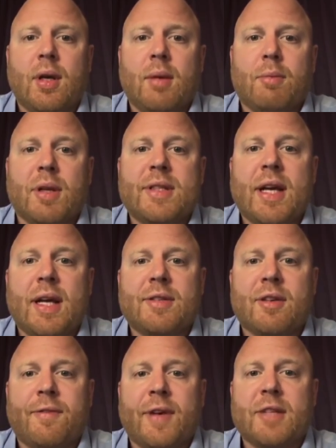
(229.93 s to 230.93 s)
Breast
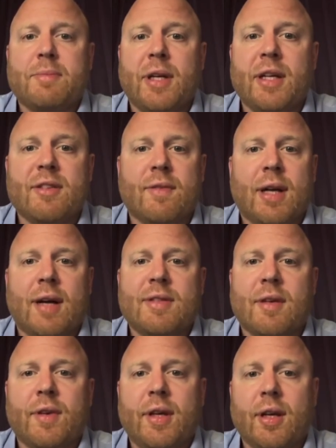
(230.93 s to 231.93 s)
cancer affects millions of lives
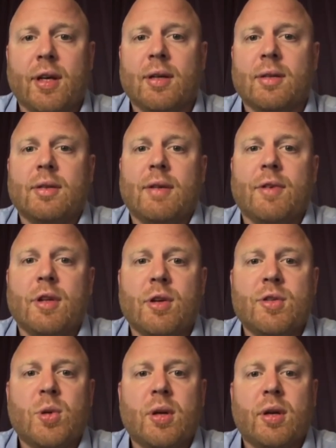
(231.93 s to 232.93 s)
every year, and for
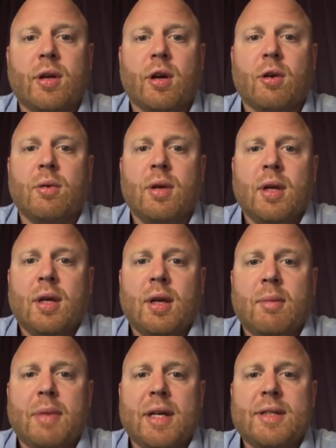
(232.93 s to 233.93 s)
those who undergo
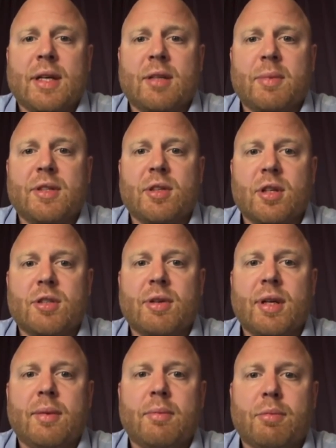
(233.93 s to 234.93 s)
mastectomy
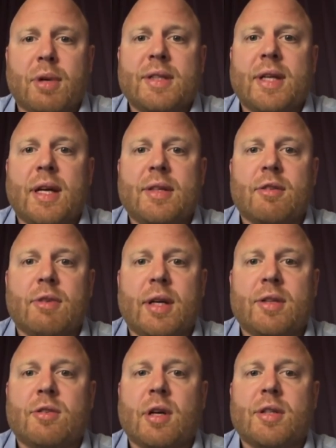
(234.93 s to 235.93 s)
surgery, breast cancer
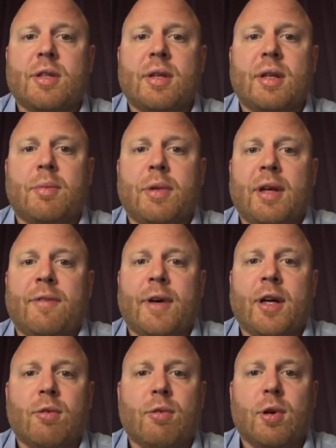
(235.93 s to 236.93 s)
reconstruction can play a
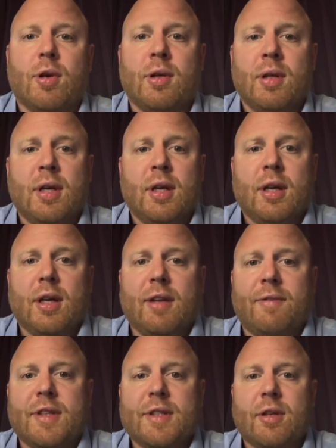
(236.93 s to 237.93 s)
vital role in the
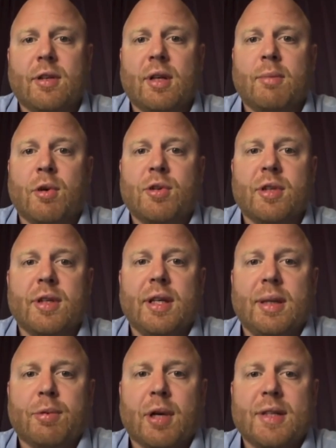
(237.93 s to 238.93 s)
physical and emotional
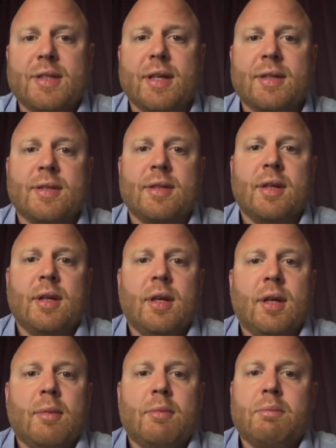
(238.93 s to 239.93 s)
healing process.
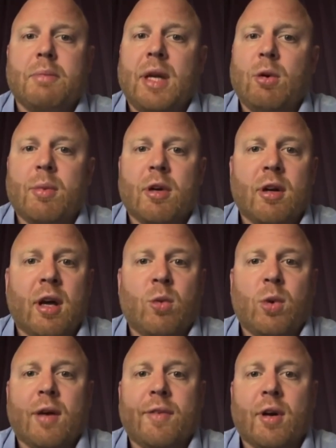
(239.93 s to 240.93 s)
Many women are not
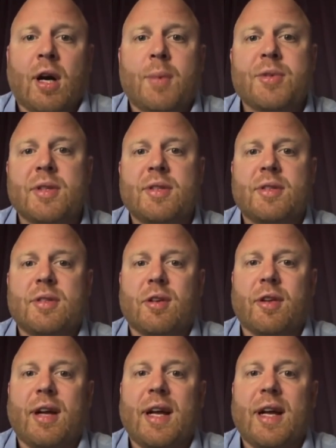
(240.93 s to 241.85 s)
aware of their options, so they're